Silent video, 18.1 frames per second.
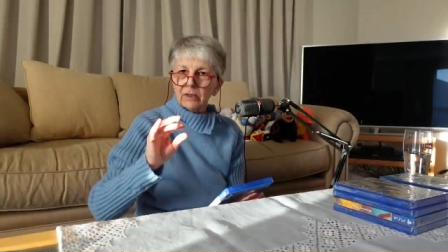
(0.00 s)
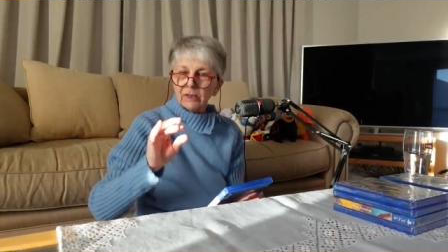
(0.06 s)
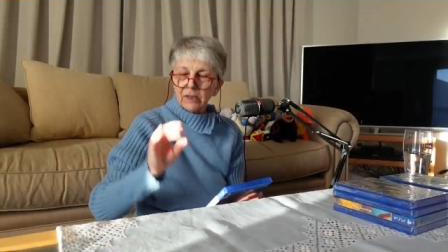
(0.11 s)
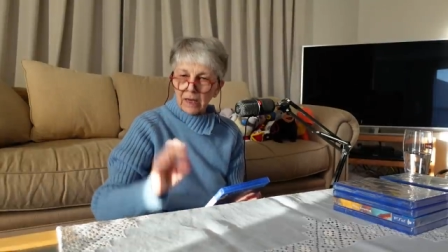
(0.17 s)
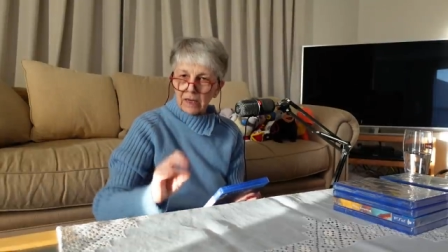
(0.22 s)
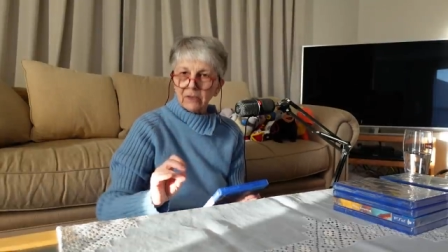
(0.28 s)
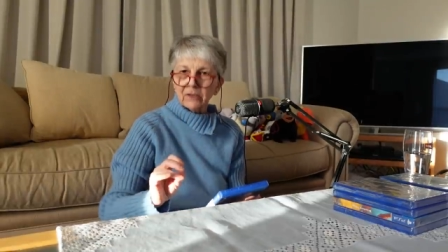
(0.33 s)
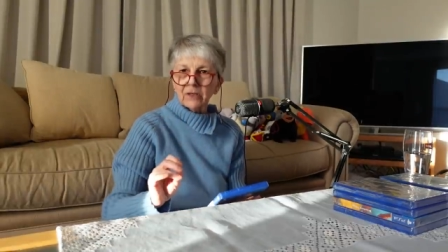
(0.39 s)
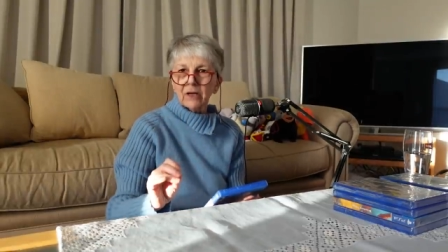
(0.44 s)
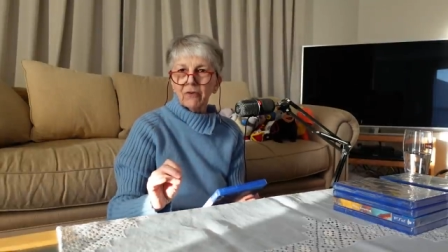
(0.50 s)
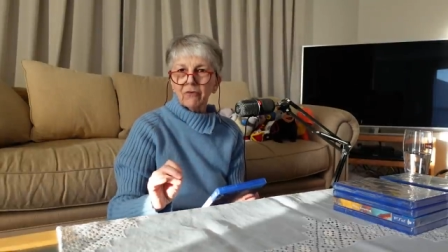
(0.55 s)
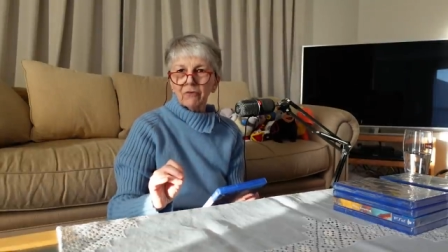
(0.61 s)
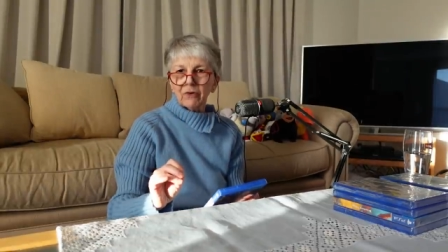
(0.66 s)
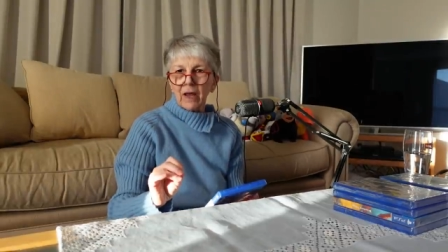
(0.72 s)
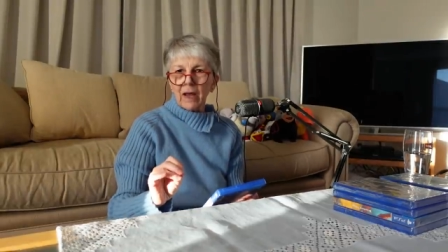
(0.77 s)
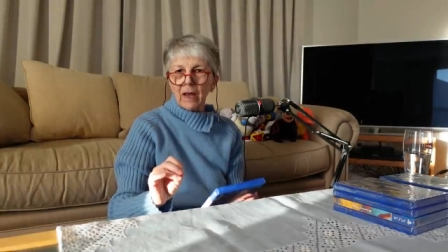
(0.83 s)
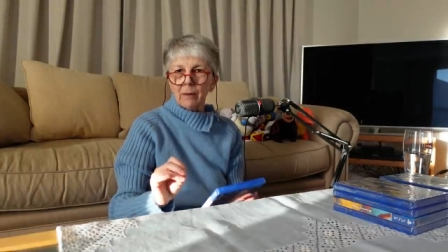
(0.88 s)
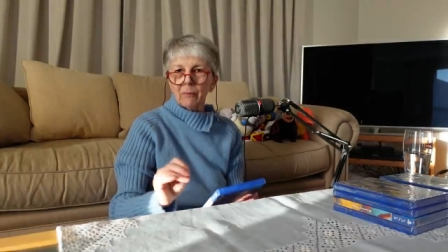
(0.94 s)
tactics
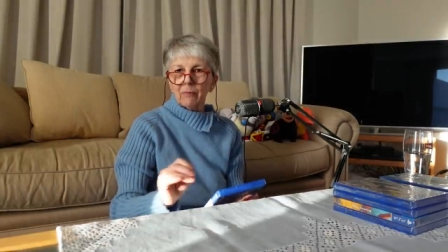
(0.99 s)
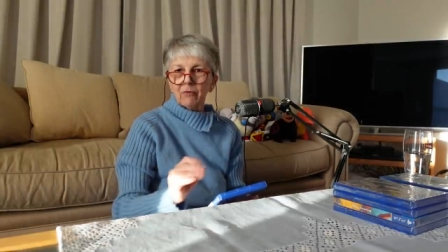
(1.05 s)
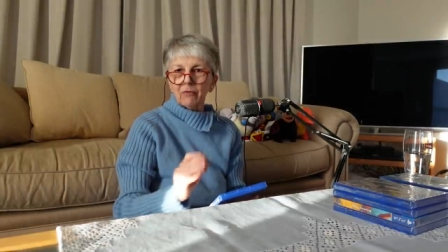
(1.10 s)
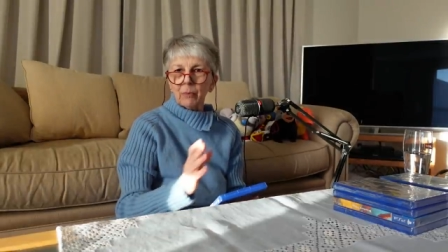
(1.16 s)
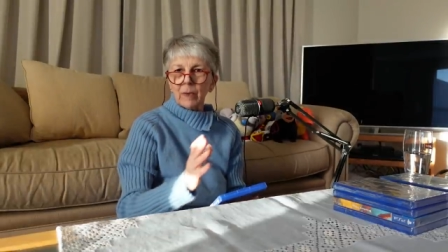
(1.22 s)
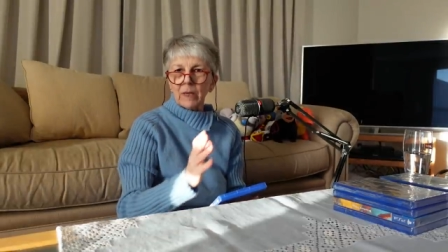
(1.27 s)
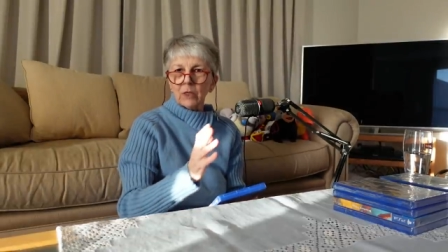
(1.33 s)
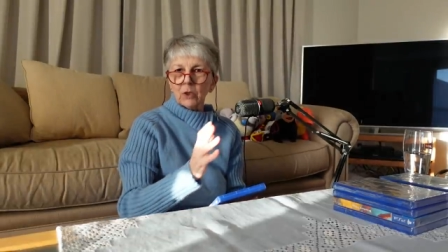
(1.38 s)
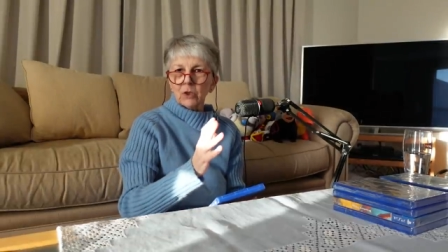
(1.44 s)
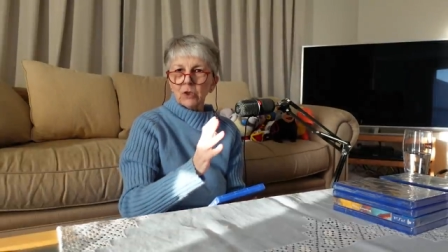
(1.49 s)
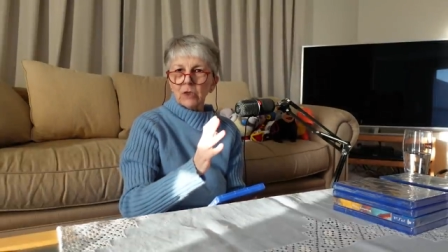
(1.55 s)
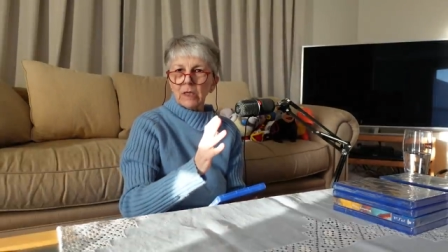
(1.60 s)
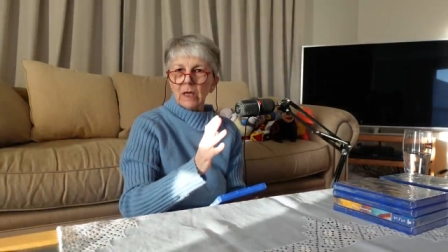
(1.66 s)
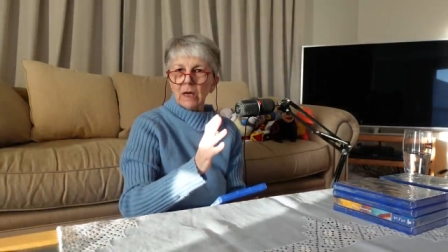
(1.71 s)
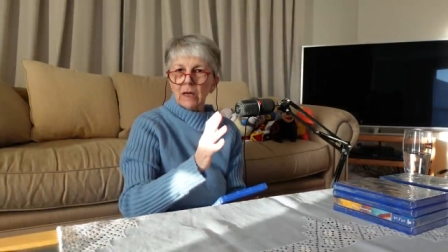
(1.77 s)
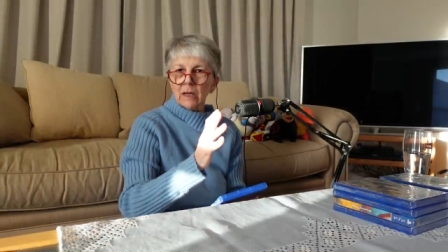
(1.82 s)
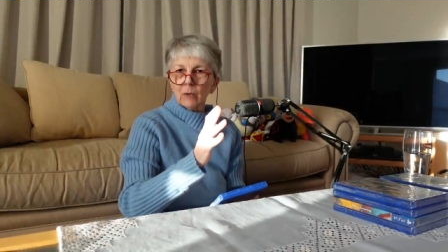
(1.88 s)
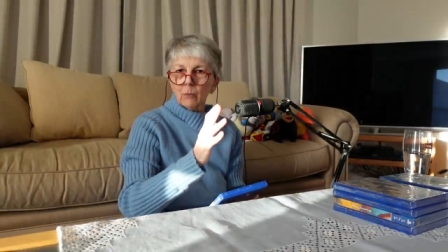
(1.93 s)
games where you're
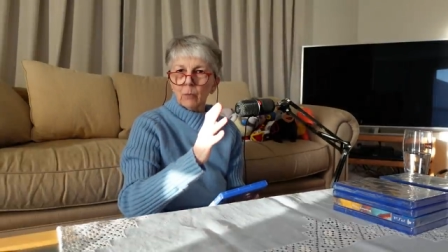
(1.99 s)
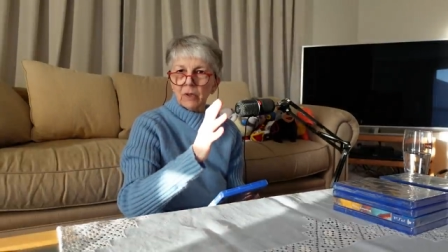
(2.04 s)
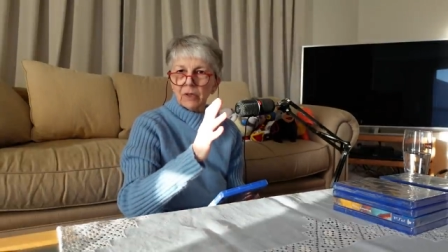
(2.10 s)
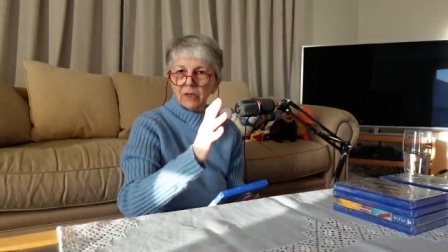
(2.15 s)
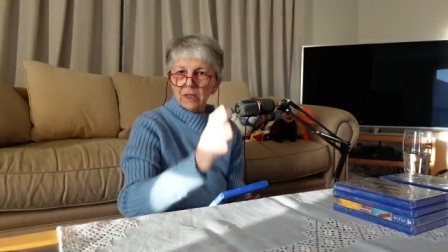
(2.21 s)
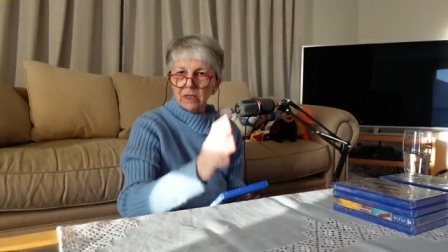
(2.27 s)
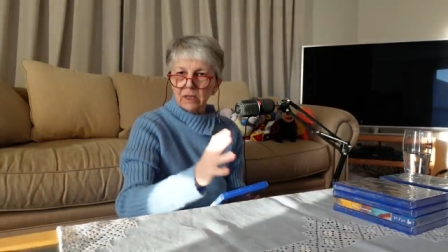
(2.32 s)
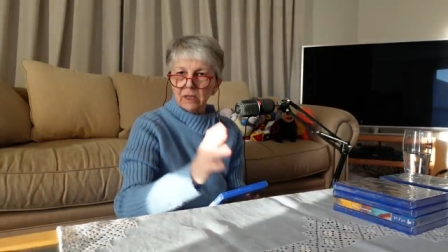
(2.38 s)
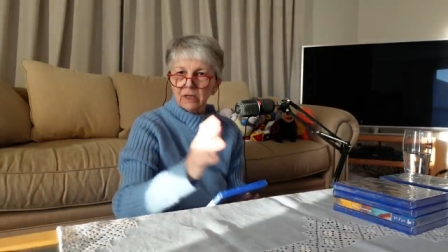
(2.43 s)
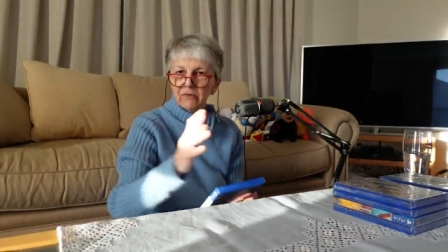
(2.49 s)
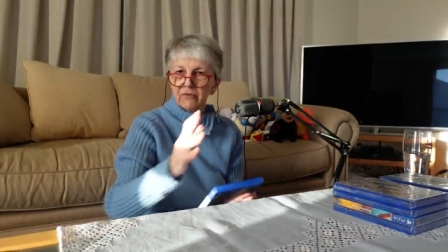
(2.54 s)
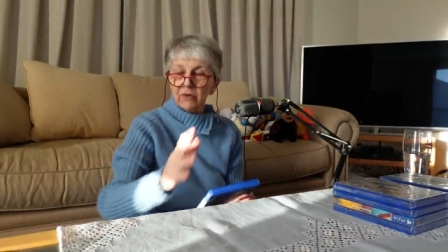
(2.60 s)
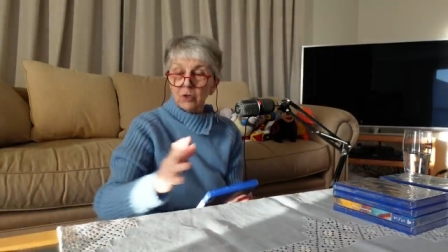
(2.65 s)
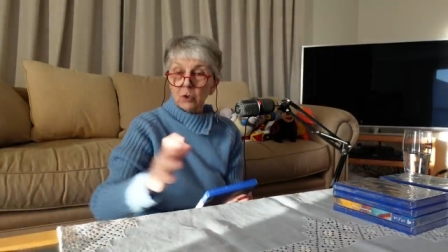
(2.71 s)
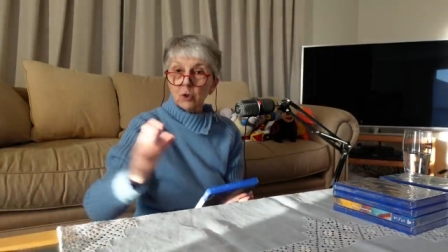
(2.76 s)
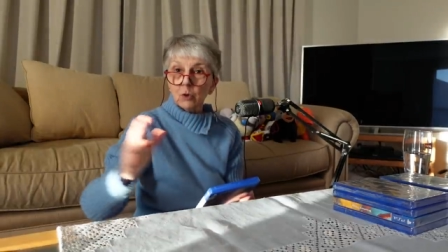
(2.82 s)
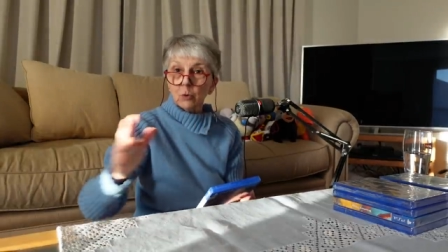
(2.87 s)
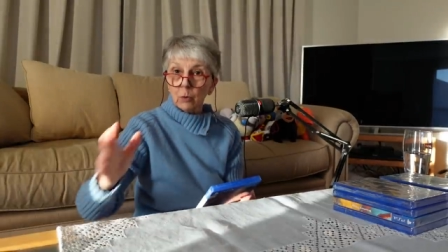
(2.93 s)
dealing with
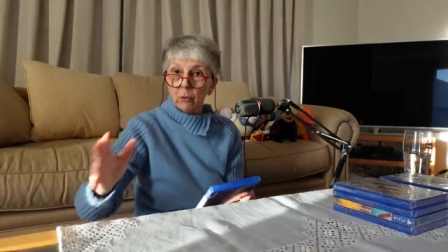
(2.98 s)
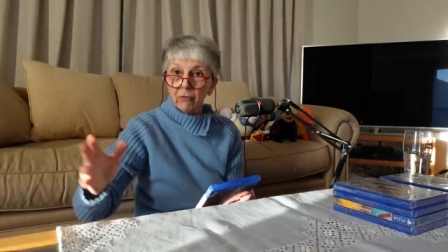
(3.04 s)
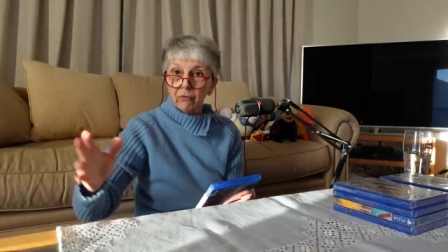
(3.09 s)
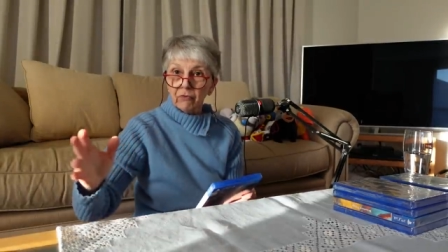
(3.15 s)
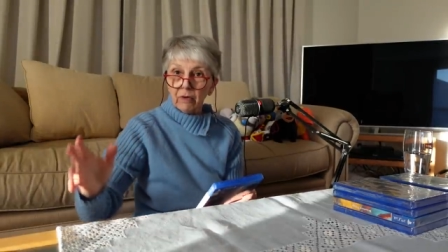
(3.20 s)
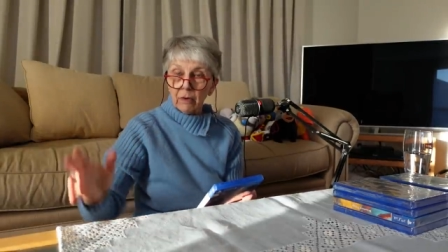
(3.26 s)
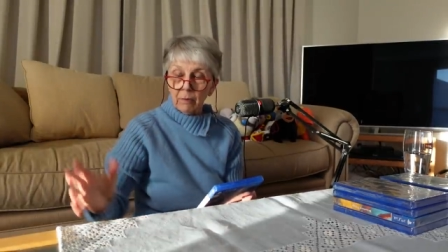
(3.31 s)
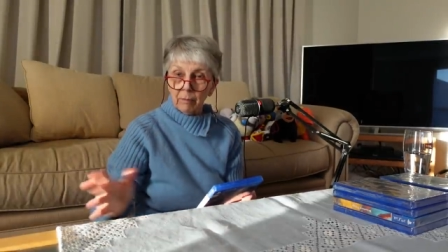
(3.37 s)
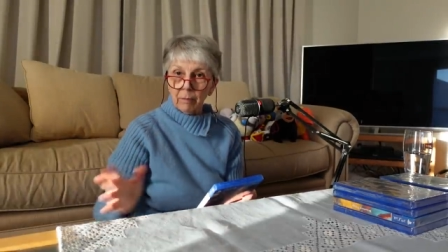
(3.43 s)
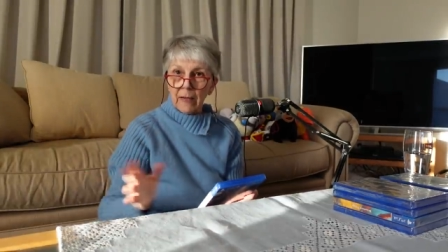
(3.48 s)
individuals in